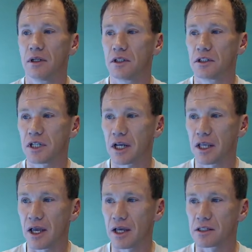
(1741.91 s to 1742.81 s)
Check
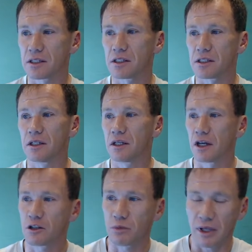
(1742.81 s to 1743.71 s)
yes.
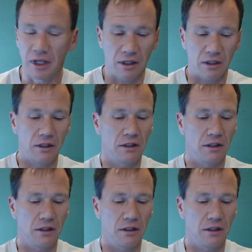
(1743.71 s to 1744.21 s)
Explain it.